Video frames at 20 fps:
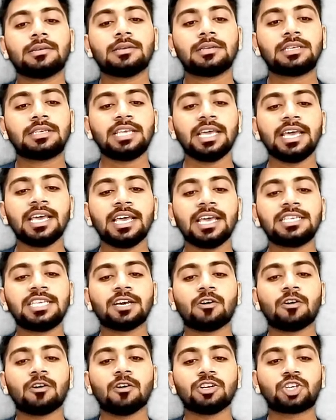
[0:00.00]
C is
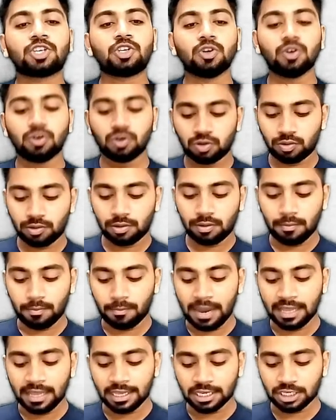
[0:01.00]
equals to
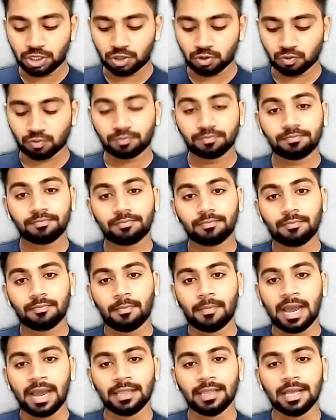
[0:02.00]
minus 2.
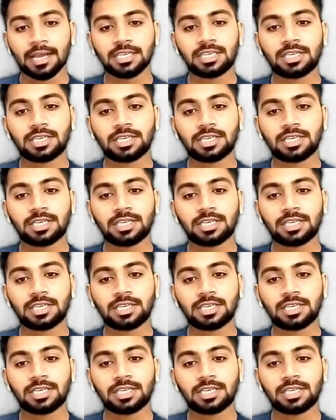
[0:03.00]
Minus.